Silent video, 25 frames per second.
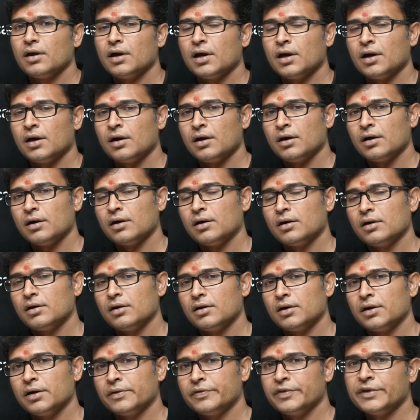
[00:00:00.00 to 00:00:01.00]
uh,
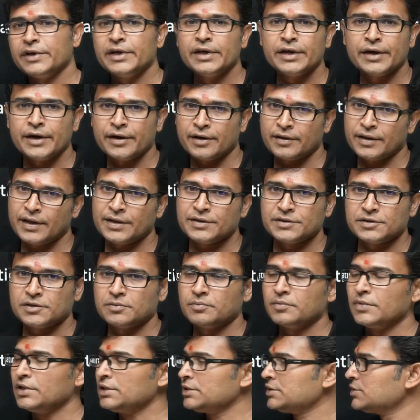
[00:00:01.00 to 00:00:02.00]
uh, three greater than
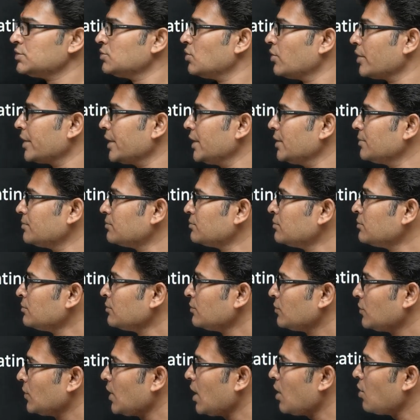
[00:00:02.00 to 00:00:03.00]
symbols okay
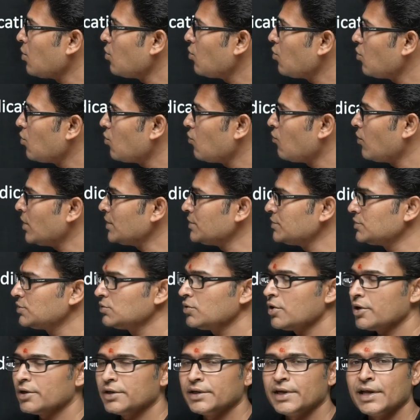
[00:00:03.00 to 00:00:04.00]
now once
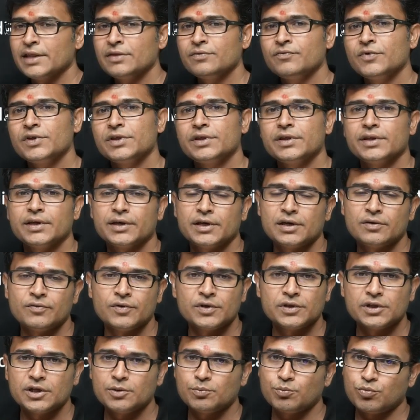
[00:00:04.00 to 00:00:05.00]
you are done with
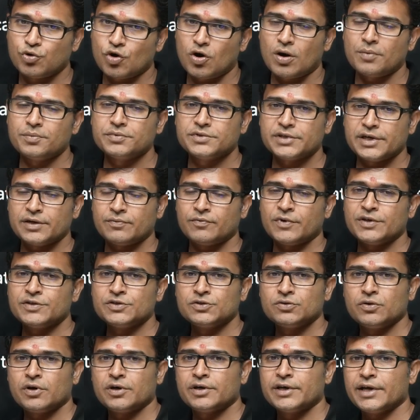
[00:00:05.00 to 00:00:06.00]
giving the prompts and
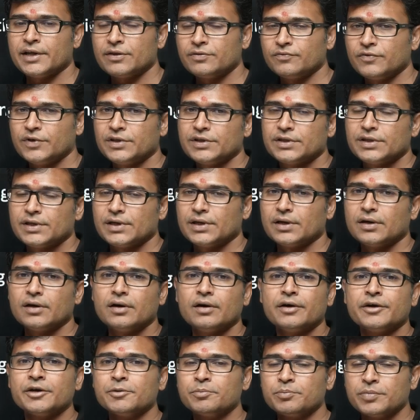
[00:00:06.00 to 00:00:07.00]
once you are done with
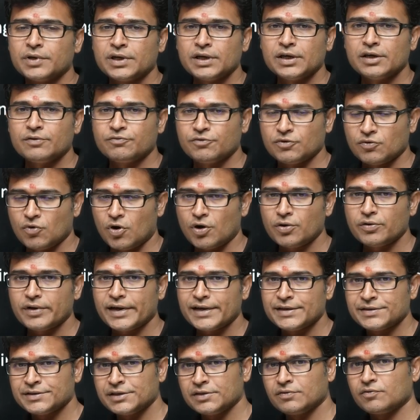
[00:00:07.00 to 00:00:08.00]
ripple if you want to
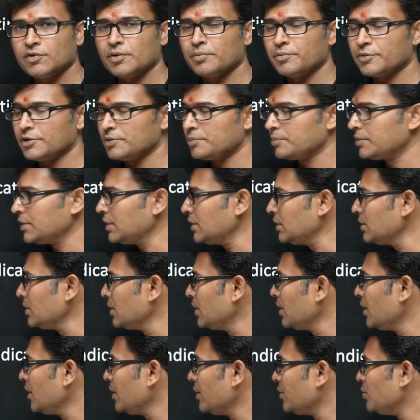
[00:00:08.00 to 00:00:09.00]
exit from ripple
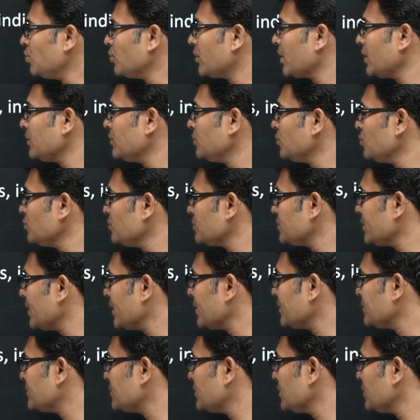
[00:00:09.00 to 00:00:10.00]
you can use
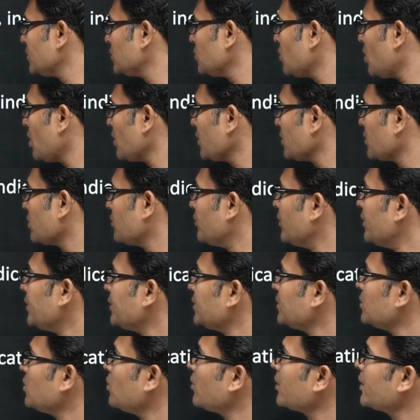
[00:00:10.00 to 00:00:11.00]
exit or
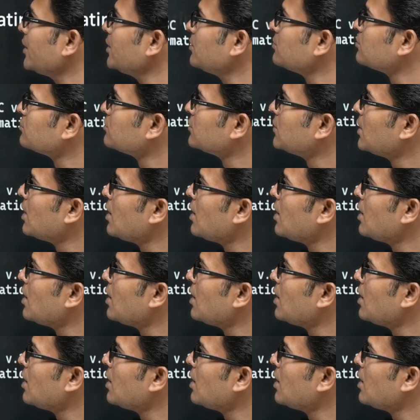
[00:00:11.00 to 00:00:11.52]
quit okay